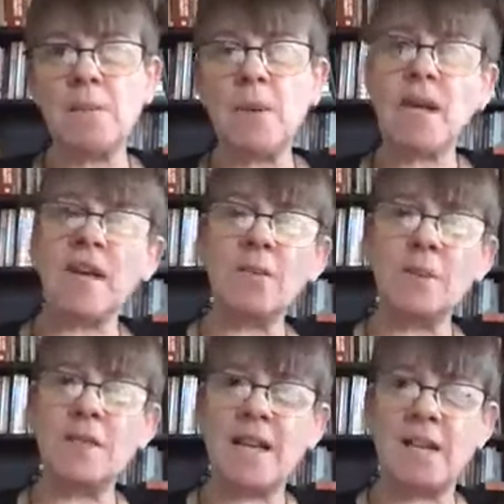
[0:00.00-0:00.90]
My
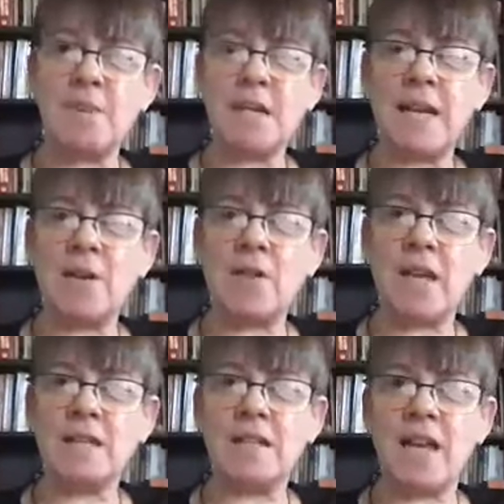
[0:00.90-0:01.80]
husband hadn't been out
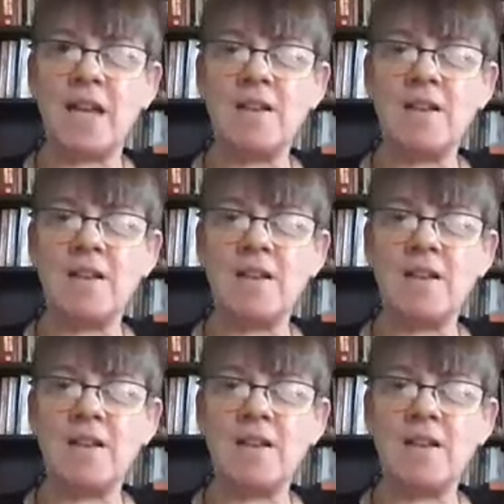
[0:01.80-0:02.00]
that day,